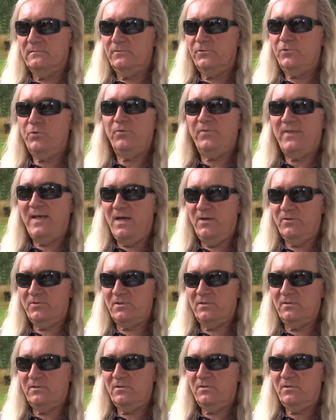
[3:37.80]

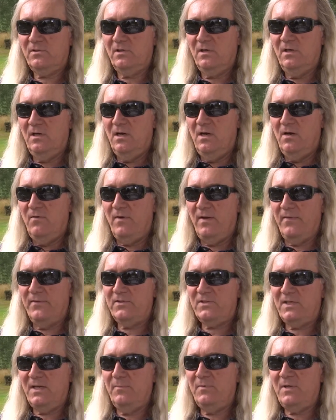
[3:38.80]
2000s, around the
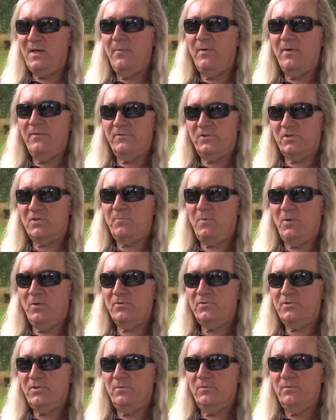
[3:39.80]
same time I was
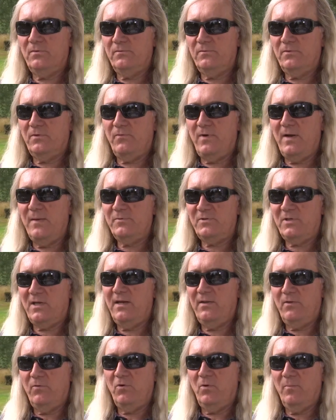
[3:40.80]
exposed to
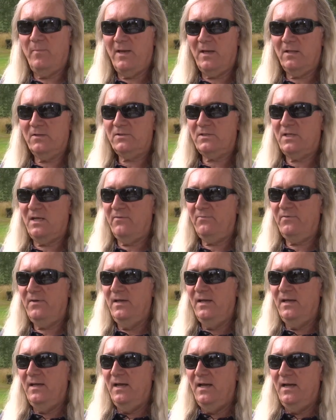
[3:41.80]
Rammstein, the real metal stuff,
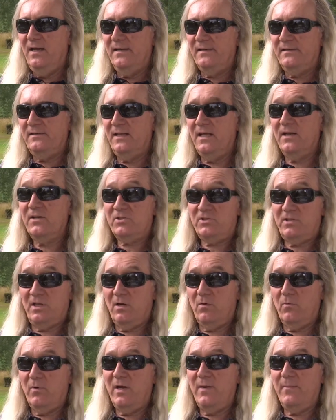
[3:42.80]
Dennis
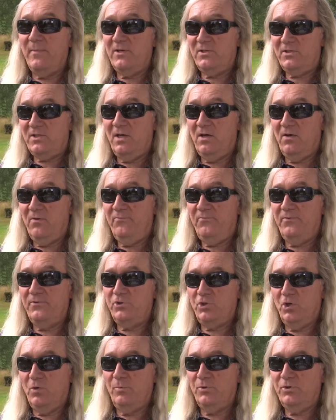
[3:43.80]
Dunaway and myself and
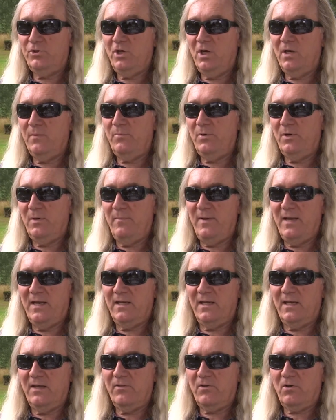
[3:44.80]
Joe Bouchard put a band
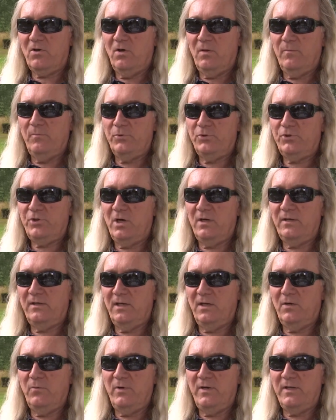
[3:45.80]
together called Bouchard,
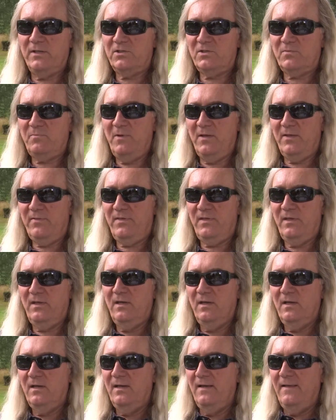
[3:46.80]
Dunaway and Smith.
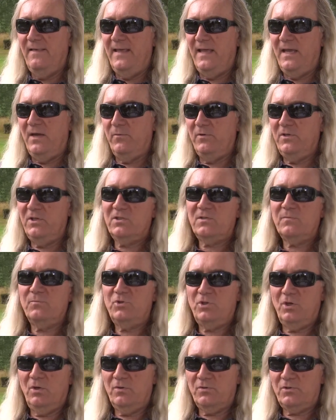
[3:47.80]
And we did some
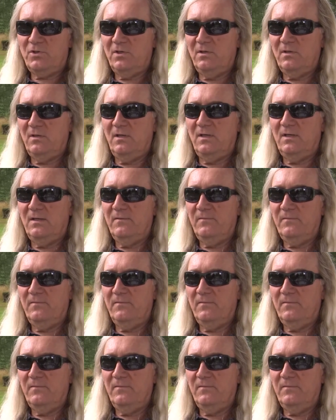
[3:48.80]
shows in